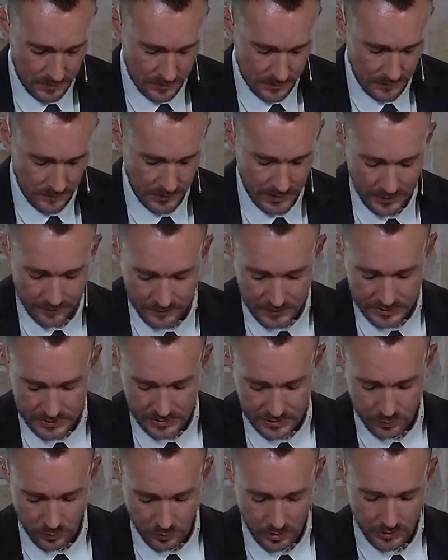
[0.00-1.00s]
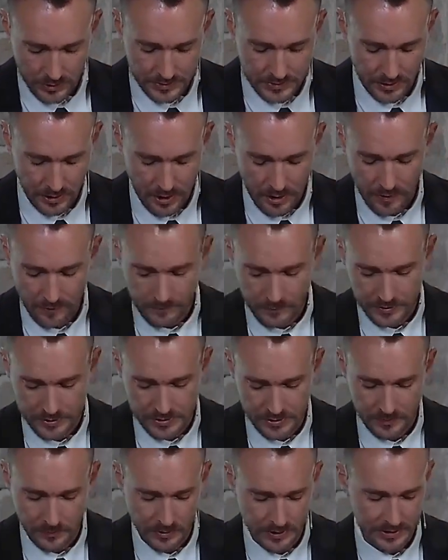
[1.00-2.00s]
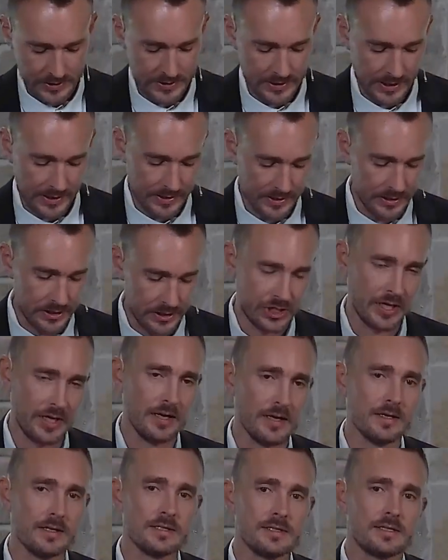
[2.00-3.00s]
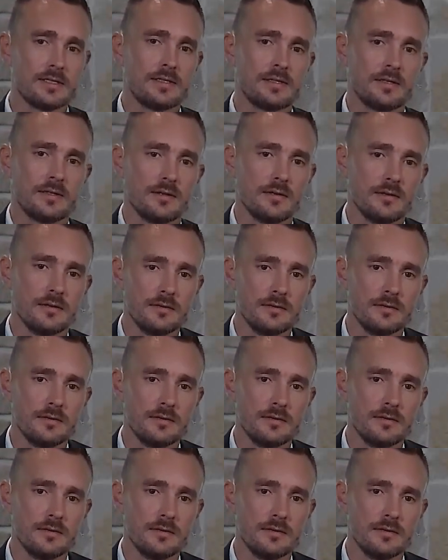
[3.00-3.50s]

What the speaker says: Forgiveness is willing to offer someone a second chance.